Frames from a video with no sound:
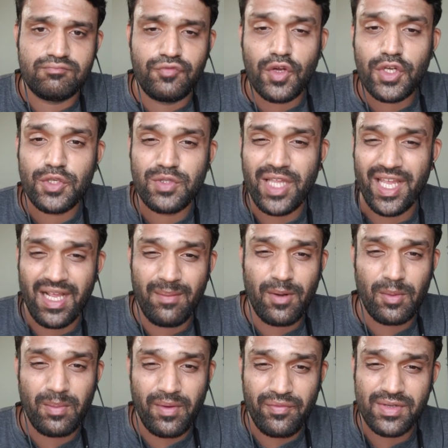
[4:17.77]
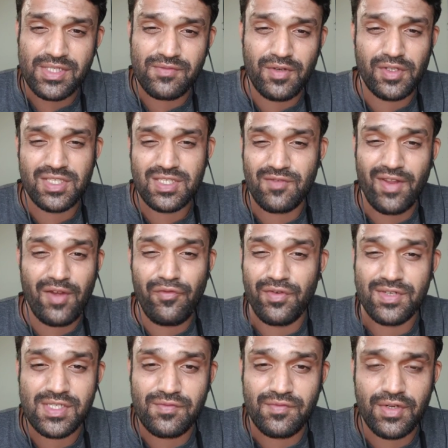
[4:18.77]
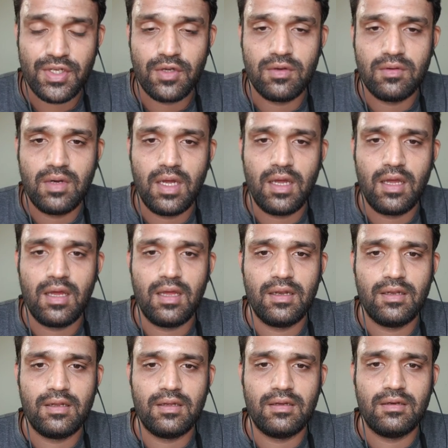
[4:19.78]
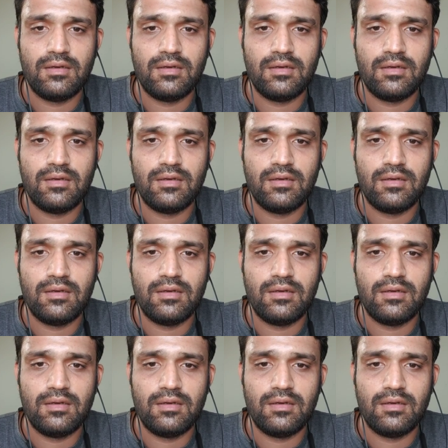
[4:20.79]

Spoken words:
what you think about my first video. This is the very first video, and